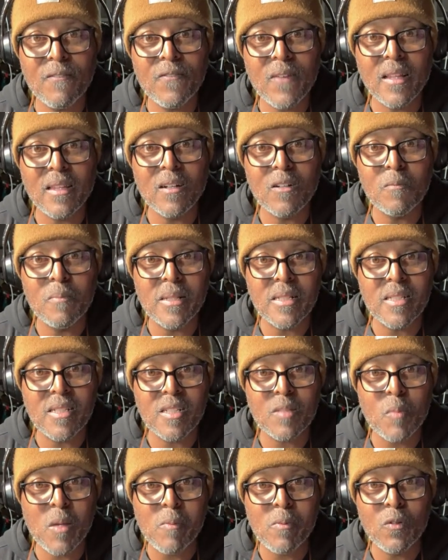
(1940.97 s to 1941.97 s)
fellow
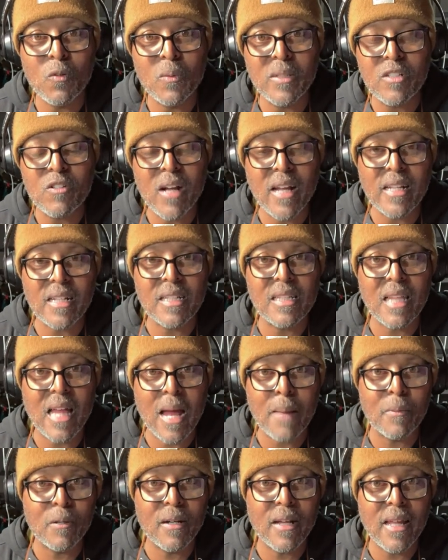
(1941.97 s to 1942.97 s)
business people. We try to
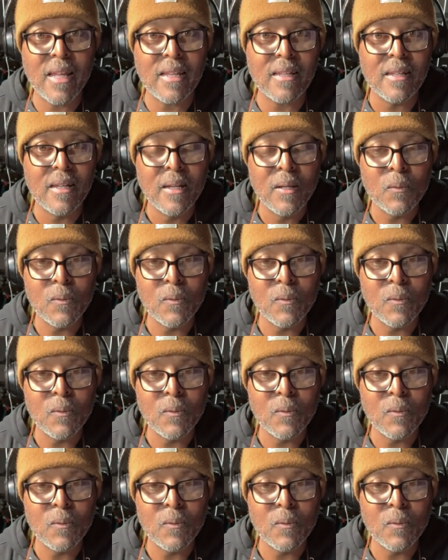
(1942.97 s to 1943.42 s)
collaborate.